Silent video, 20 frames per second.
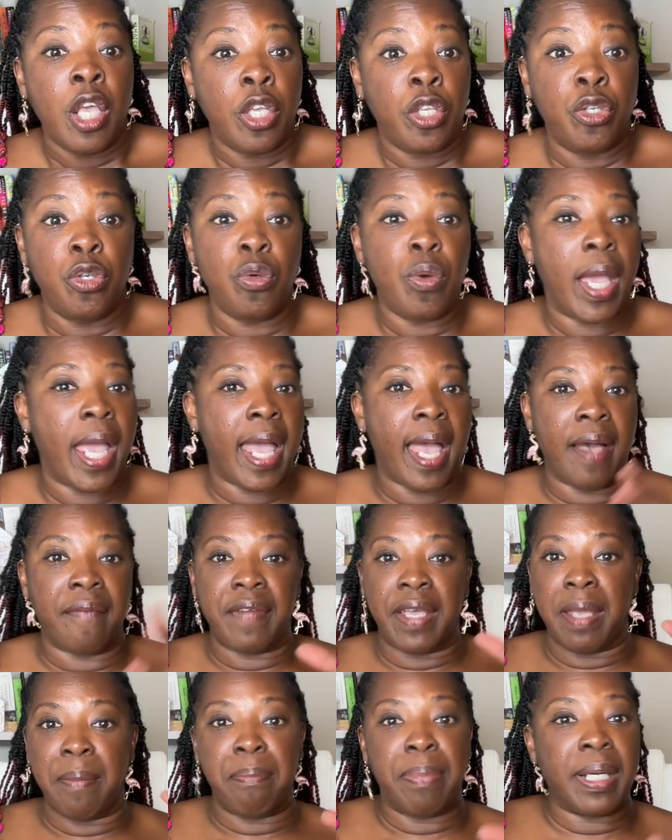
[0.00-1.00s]
You have
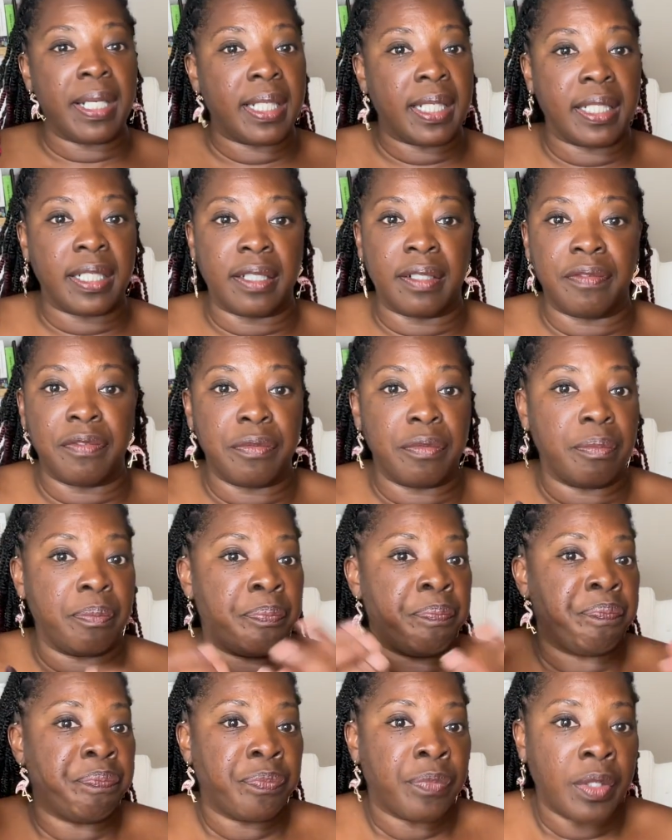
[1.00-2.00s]
a bucket of
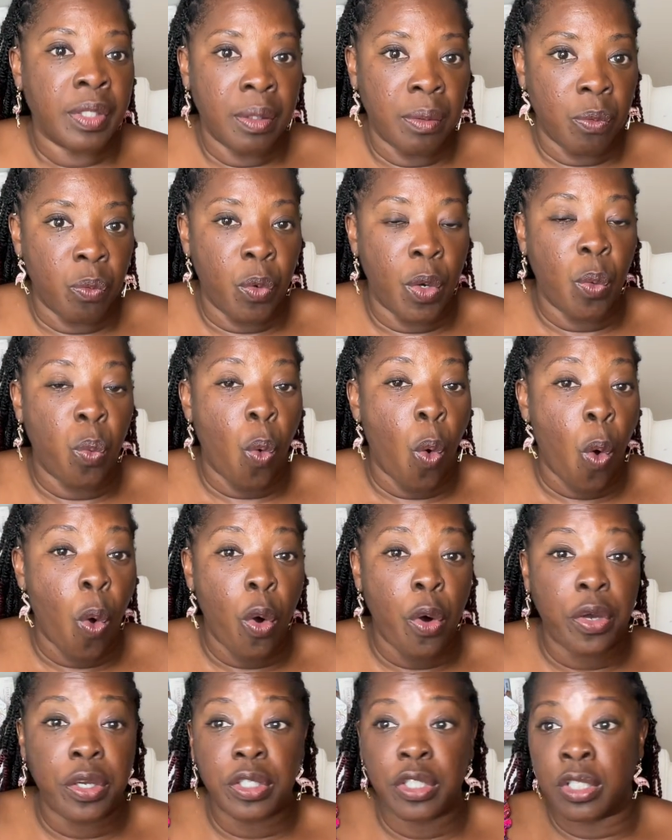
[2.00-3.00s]

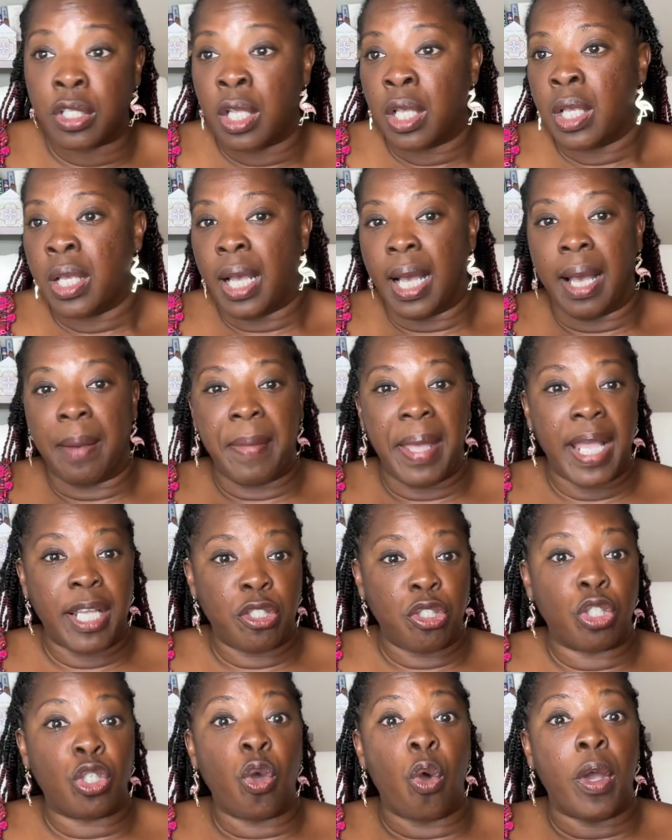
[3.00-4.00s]
rewards
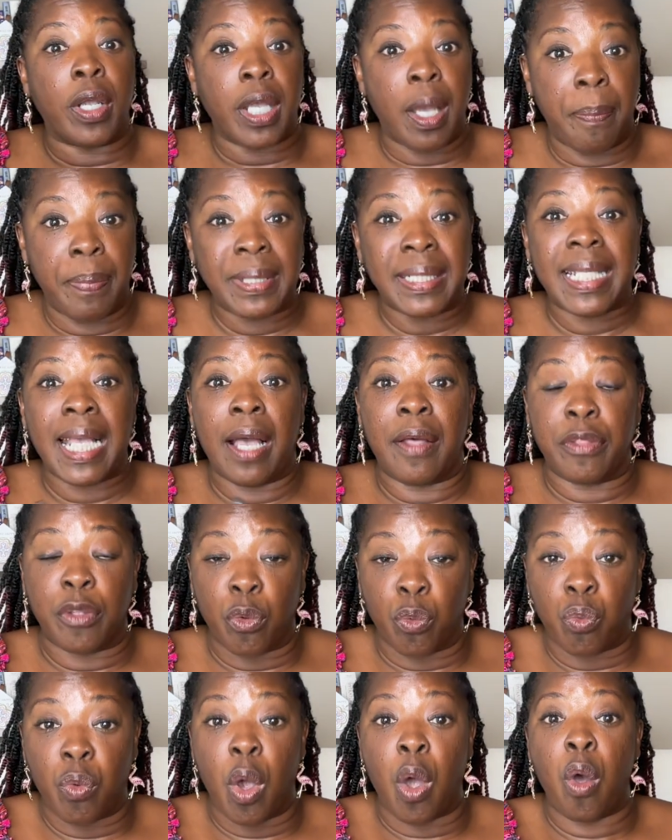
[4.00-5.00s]
as you're going up and down the
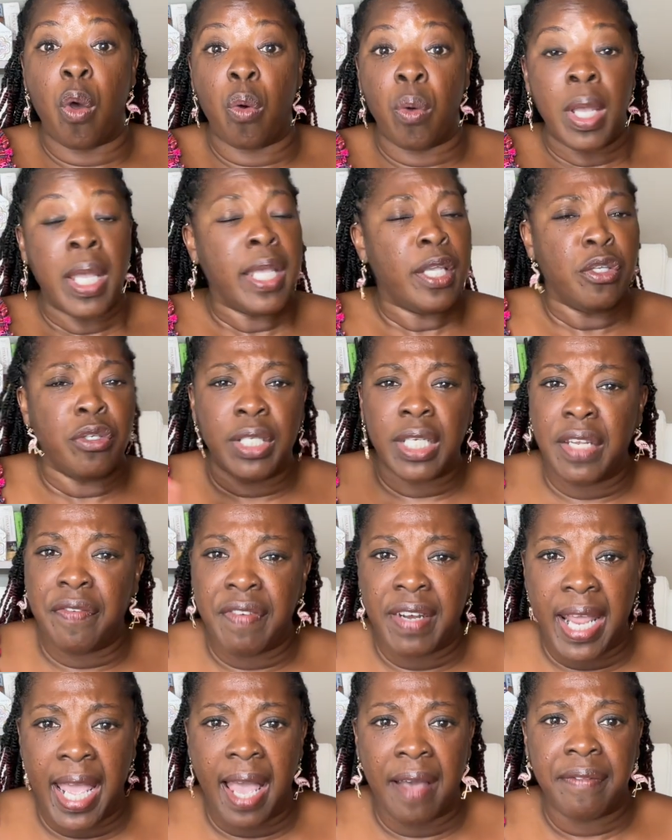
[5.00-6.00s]
row. You can
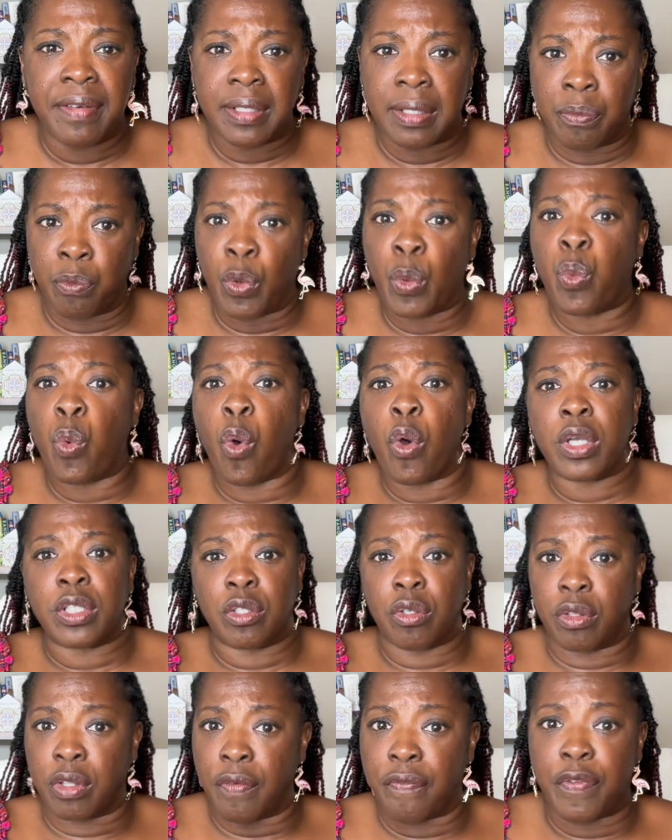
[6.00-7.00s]
even have rewards
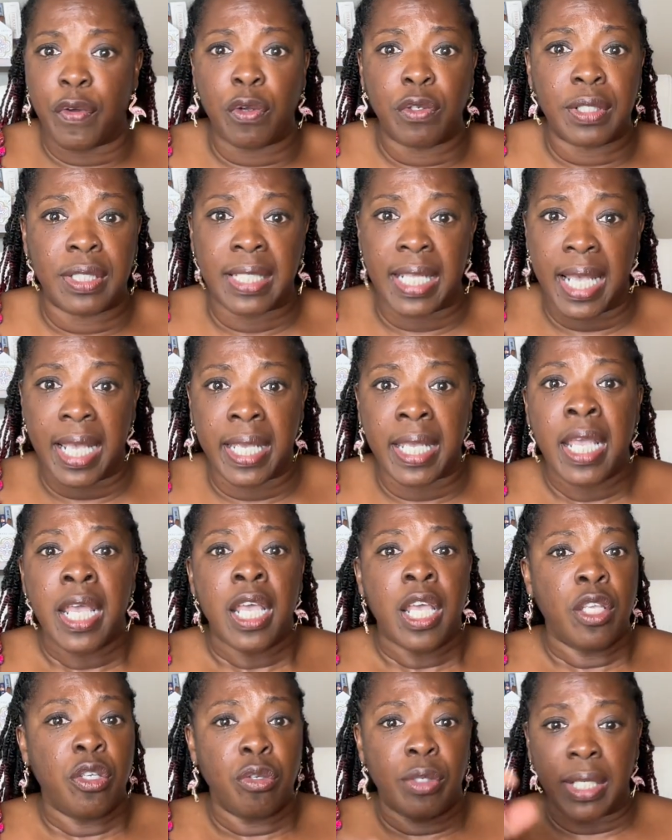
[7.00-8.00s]
on the first day.
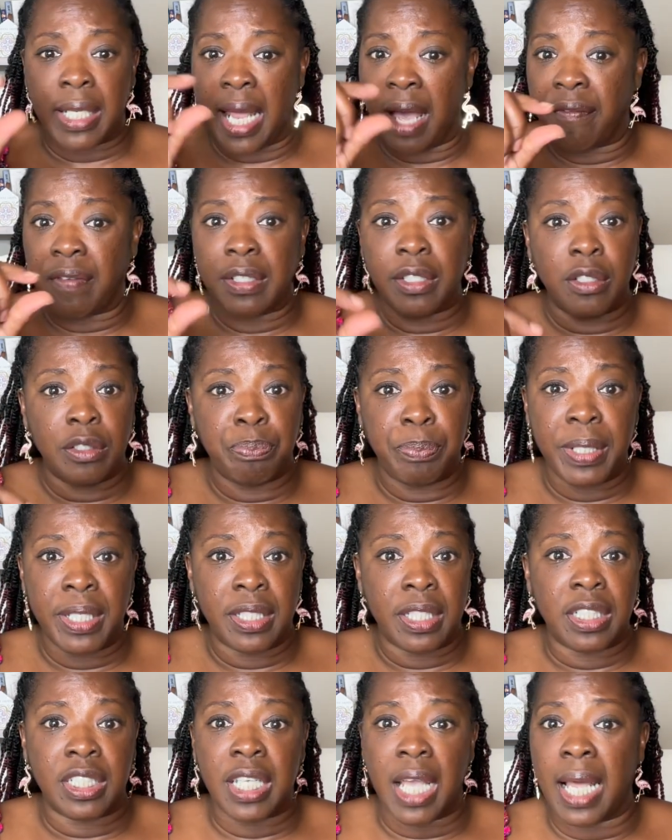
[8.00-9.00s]
You can have a little
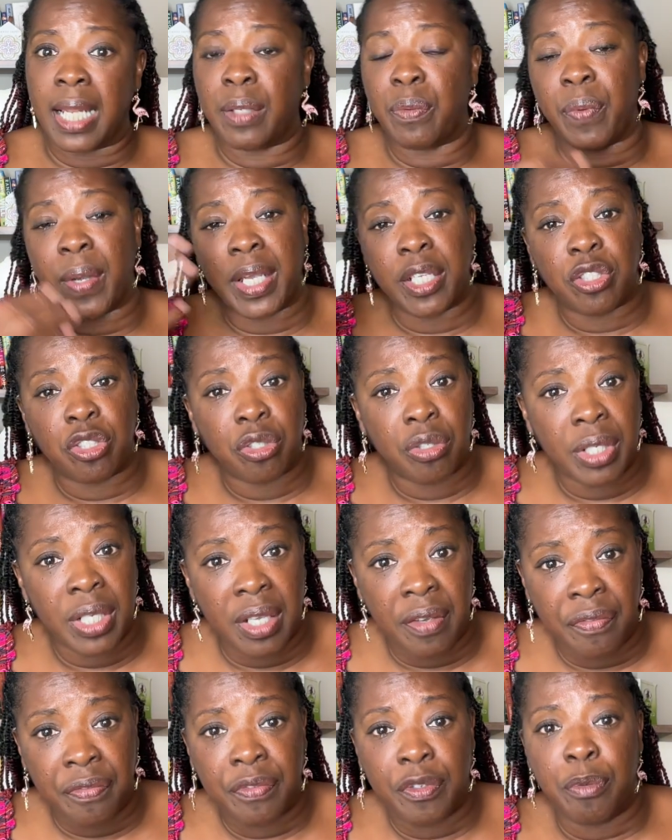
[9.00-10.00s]
piece of Jolly Rancher
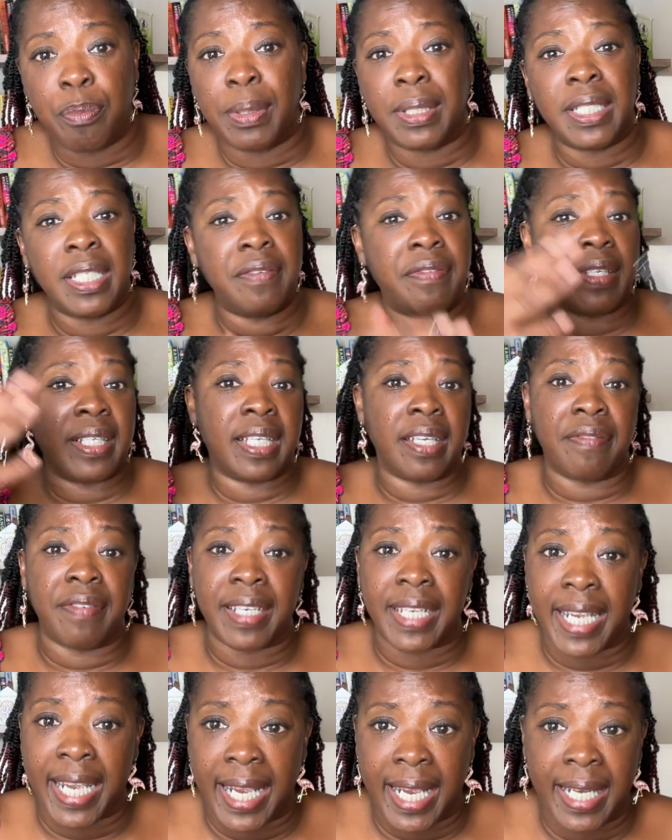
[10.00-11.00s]
if you believe in
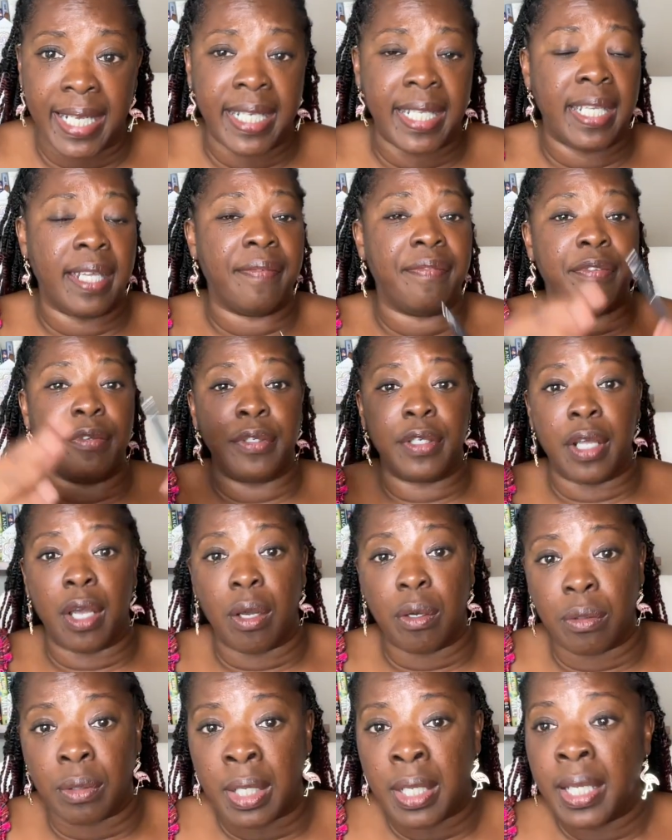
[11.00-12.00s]
giving candy. If you
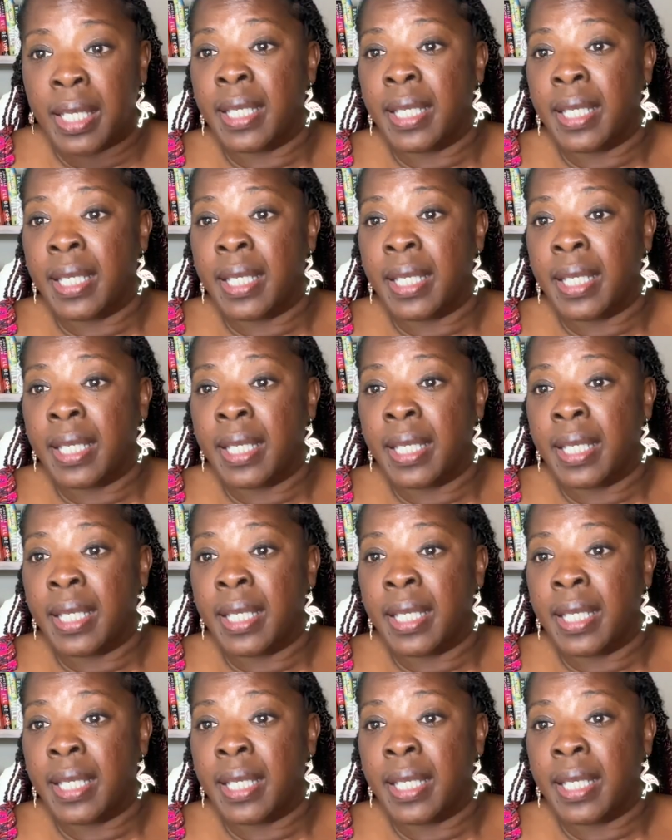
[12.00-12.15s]
don't,